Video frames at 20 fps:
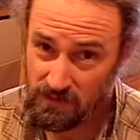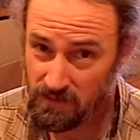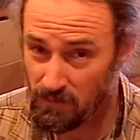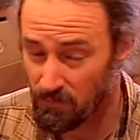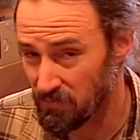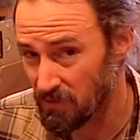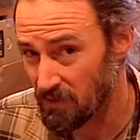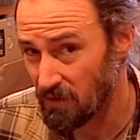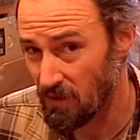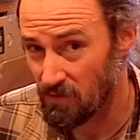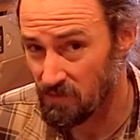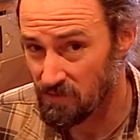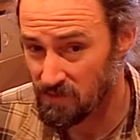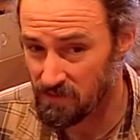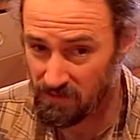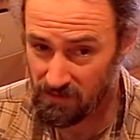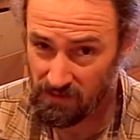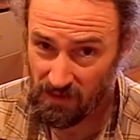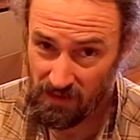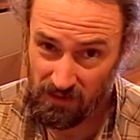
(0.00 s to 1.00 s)
something
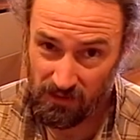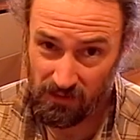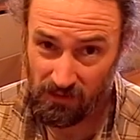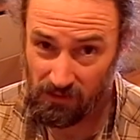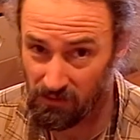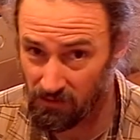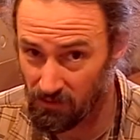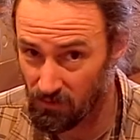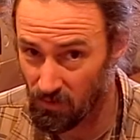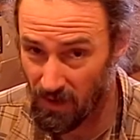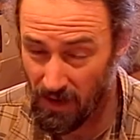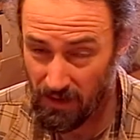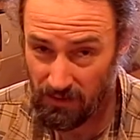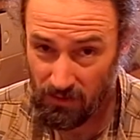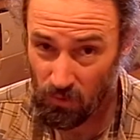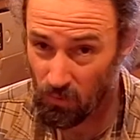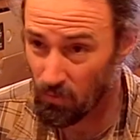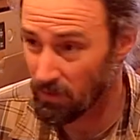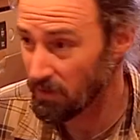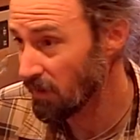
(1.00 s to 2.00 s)
else like
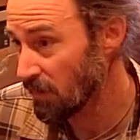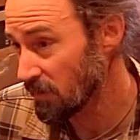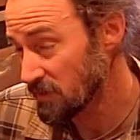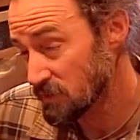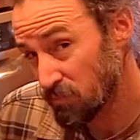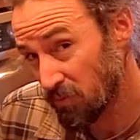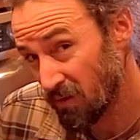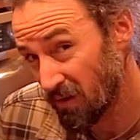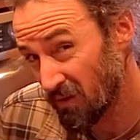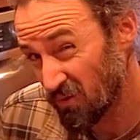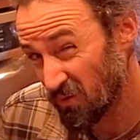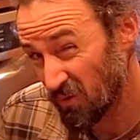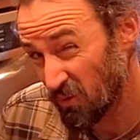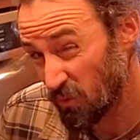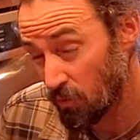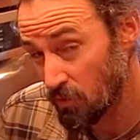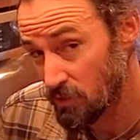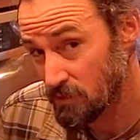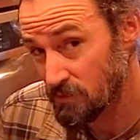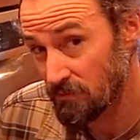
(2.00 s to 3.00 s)
granite or whatnot, it's probably
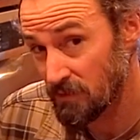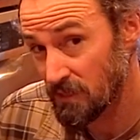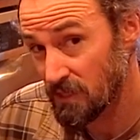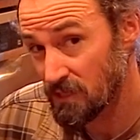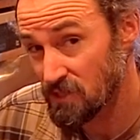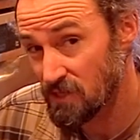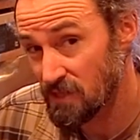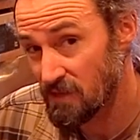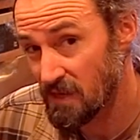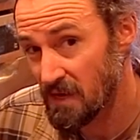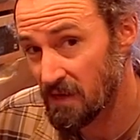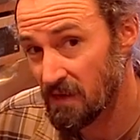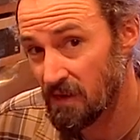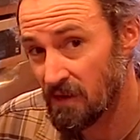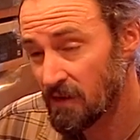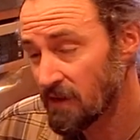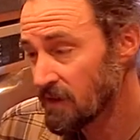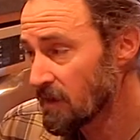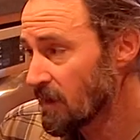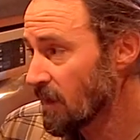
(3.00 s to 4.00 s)
3/4 of an inch thick,
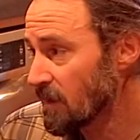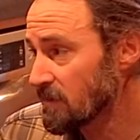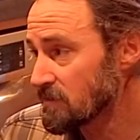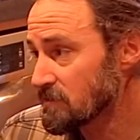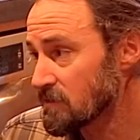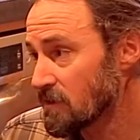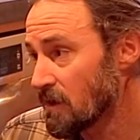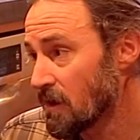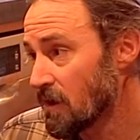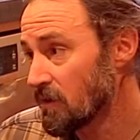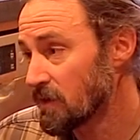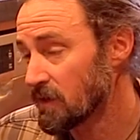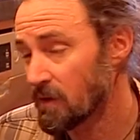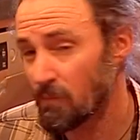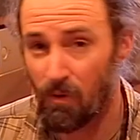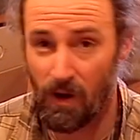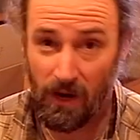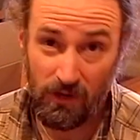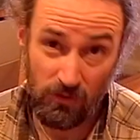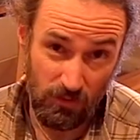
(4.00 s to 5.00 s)
and so you can
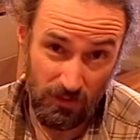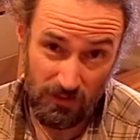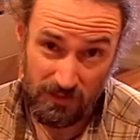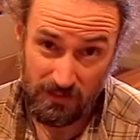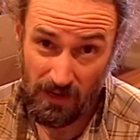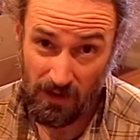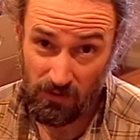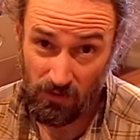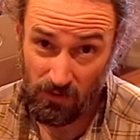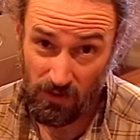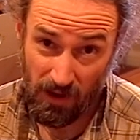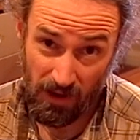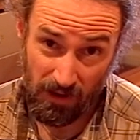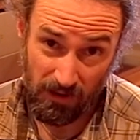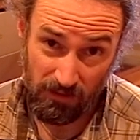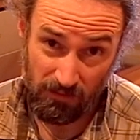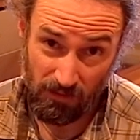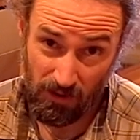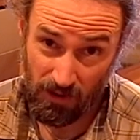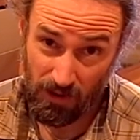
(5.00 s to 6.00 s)
probably do a standard height
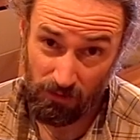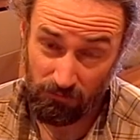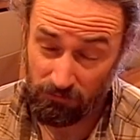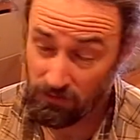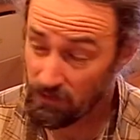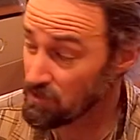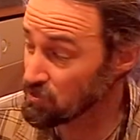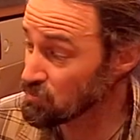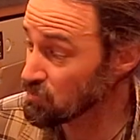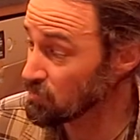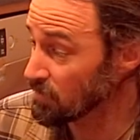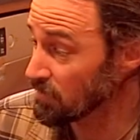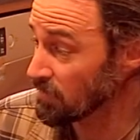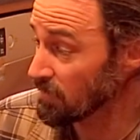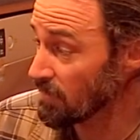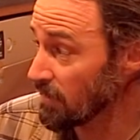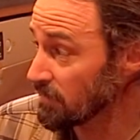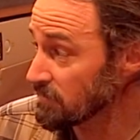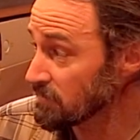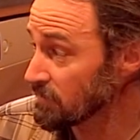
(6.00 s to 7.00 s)
and not have an issue with
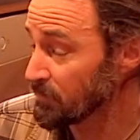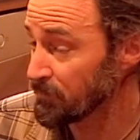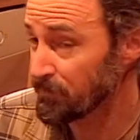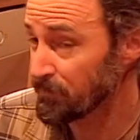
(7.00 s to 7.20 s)
that.